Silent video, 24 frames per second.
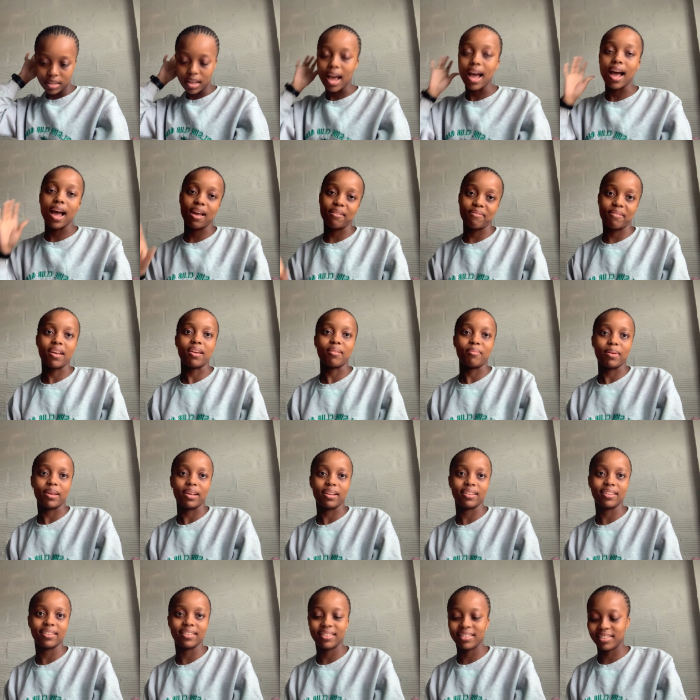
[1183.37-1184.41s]
a I
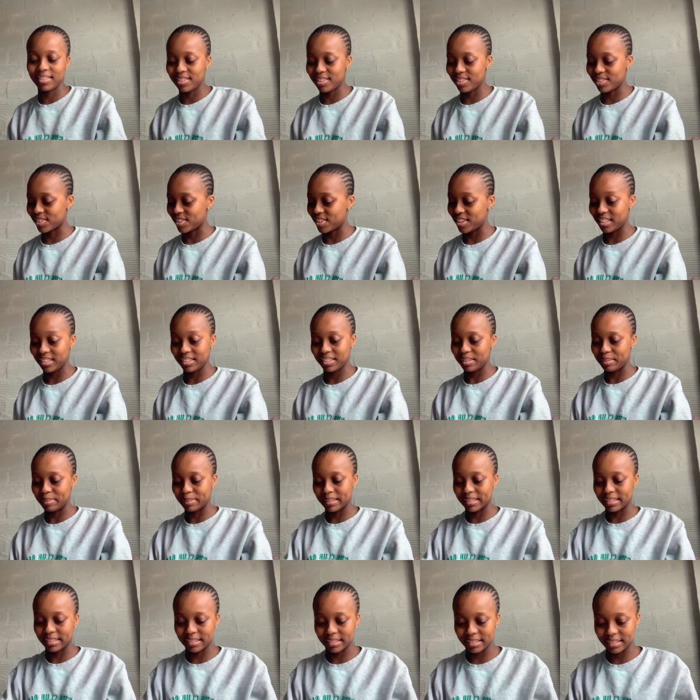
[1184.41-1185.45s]
have This is crazy
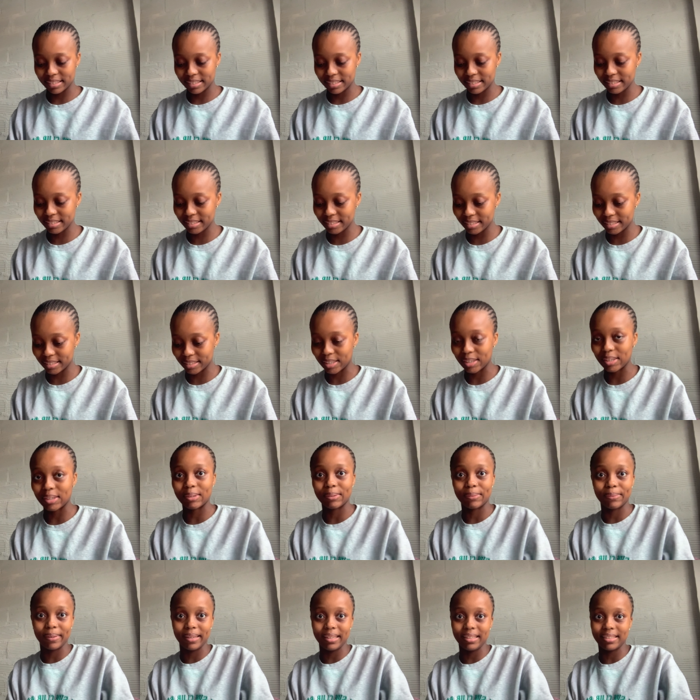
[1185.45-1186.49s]
business. This is
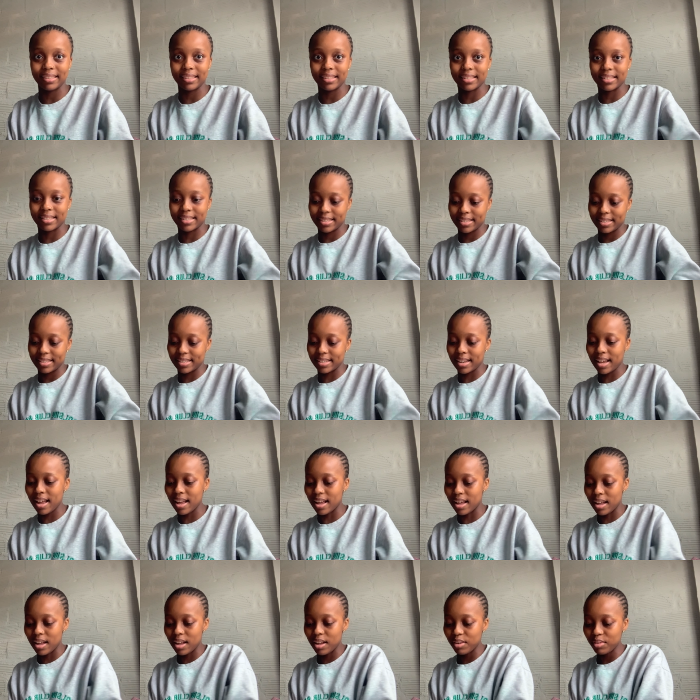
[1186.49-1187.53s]
crazy
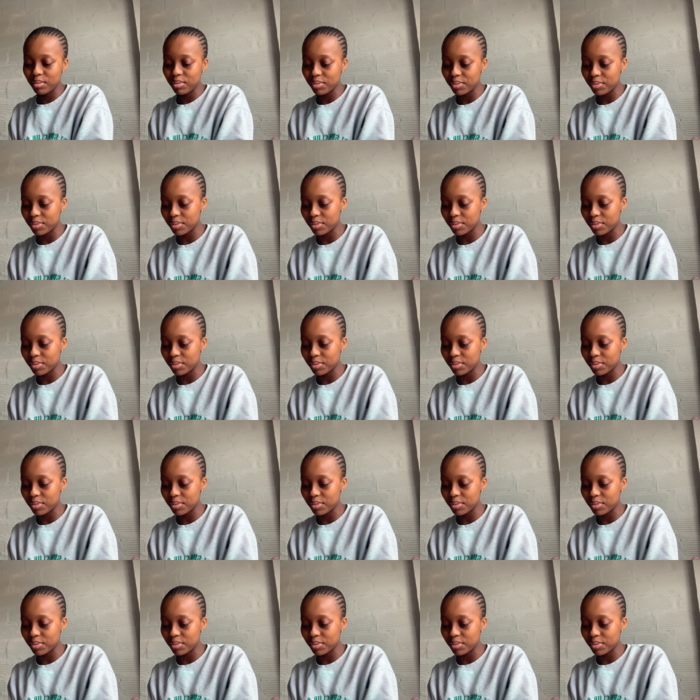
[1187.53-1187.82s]
stuff.